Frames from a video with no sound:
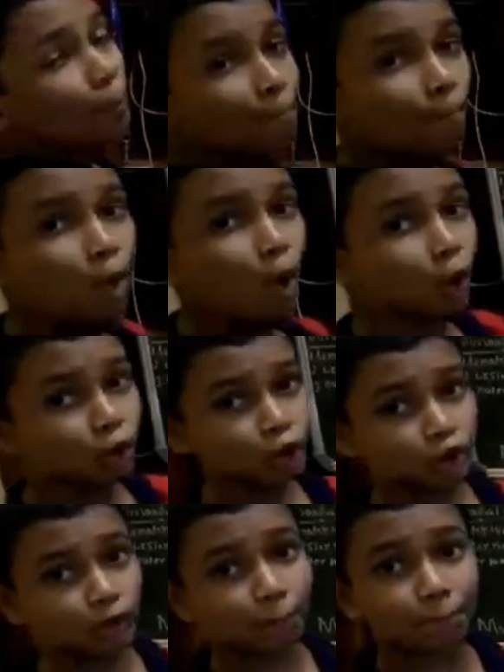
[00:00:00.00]

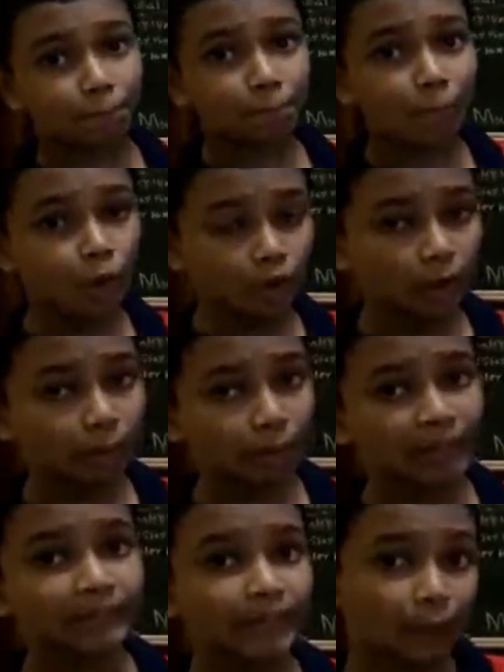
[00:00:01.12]
Most mountain
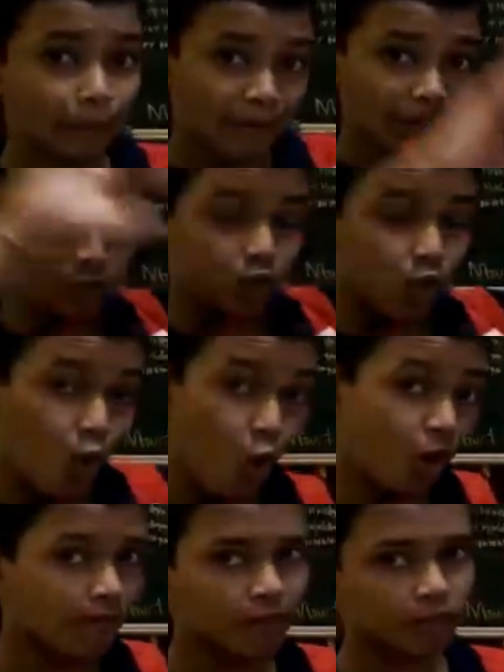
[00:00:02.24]
peaks remain snow
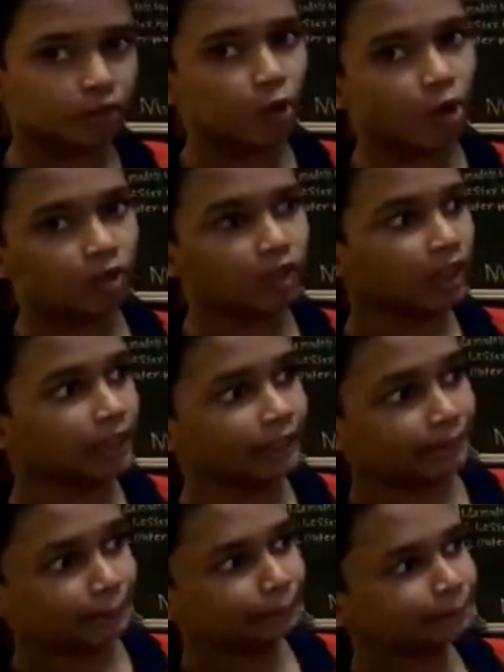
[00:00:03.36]
covered throughout the year.